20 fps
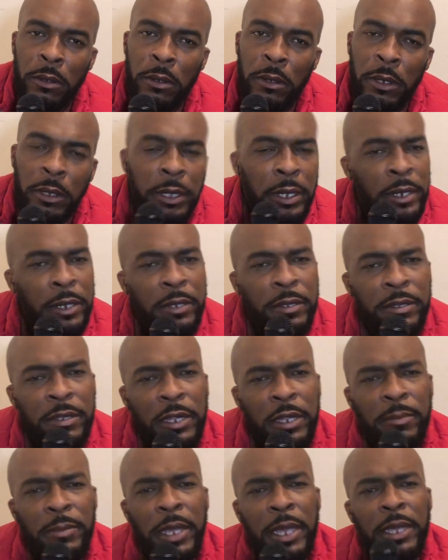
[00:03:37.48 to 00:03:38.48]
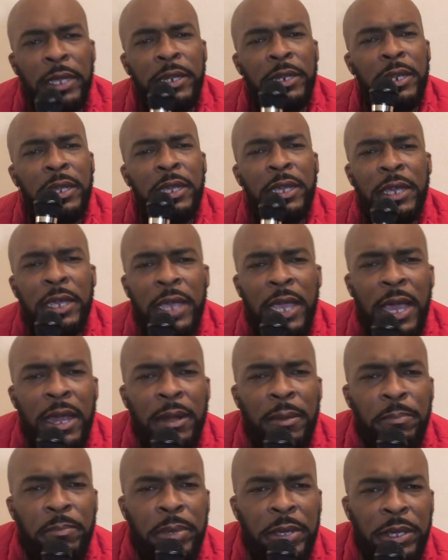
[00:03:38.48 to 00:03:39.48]
And then it seemed like a nigga
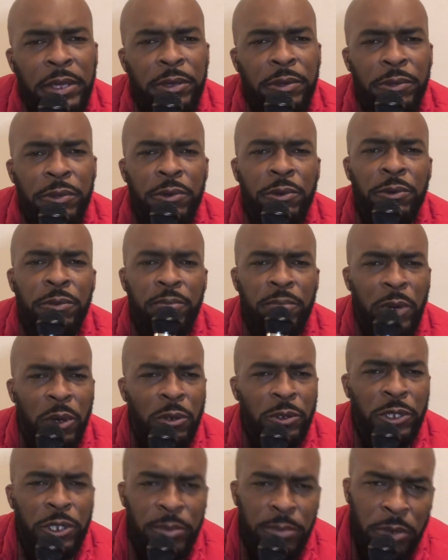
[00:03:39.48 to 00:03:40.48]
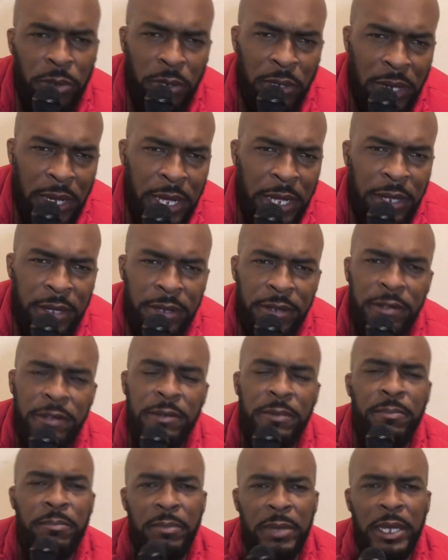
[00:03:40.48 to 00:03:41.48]
gotta peel through multiple layers
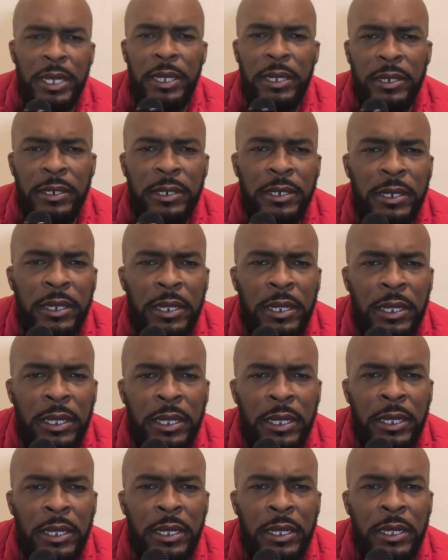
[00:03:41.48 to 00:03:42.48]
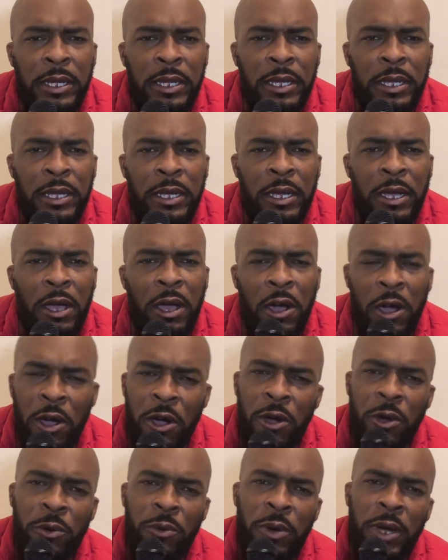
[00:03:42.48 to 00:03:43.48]
of meat,
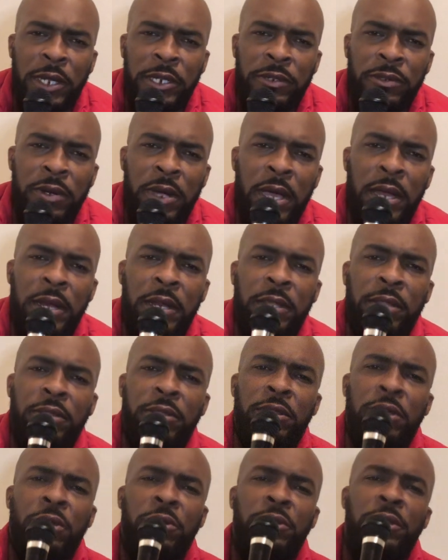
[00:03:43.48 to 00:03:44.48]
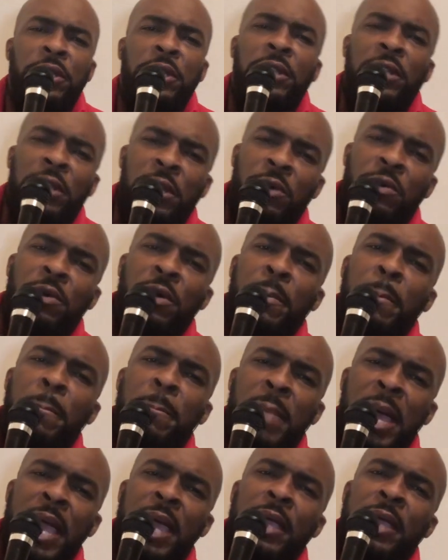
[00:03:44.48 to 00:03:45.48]
all while trying to throw your lower
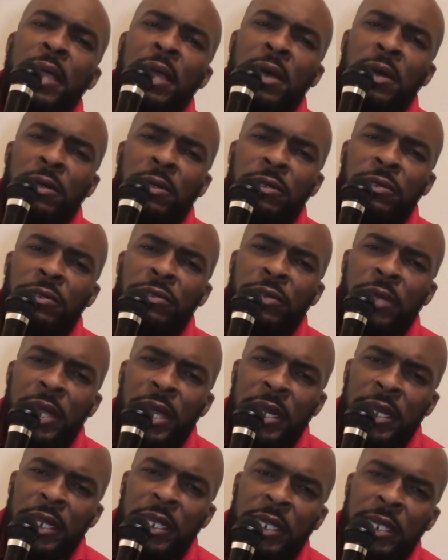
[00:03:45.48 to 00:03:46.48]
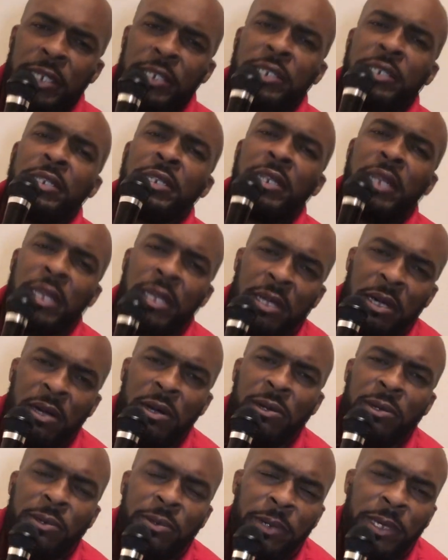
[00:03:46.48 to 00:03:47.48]
back out, trying to get your dick
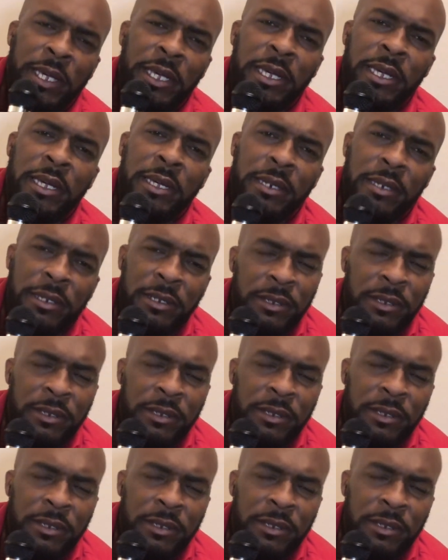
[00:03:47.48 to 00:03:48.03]
all the way in.